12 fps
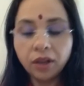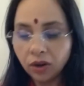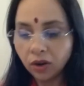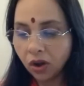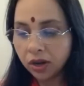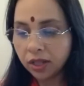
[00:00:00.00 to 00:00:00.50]

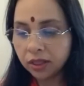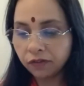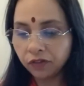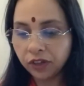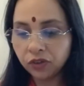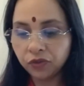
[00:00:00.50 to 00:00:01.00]
nor in the
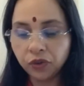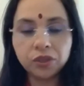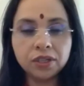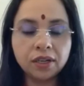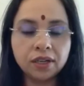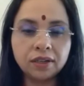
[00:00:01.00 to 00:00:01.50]

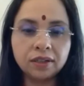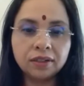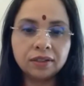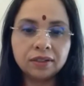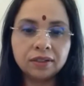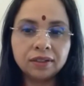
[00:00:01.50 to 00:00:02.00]
future
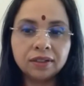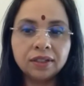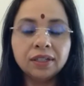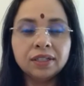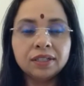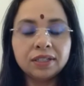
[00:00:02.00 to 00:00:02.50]

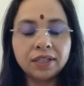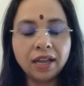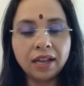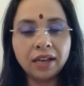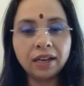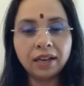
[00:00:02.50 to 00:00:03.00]

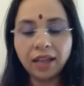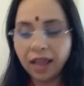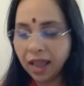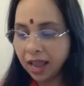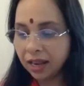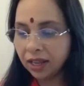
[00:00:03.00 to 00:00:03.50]
shall
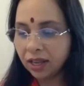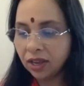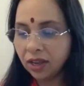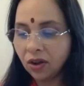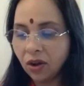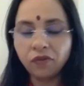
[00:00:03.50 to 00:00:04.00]

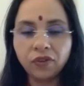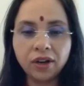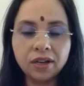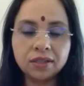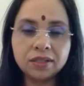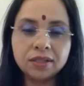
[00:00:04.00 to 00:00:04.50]
any of
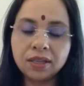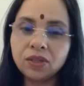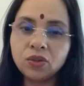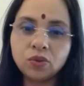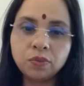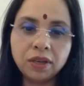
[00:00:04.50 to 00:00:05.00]
us
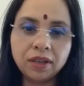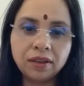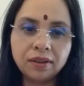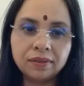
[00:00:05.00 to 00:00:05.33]
cease to be.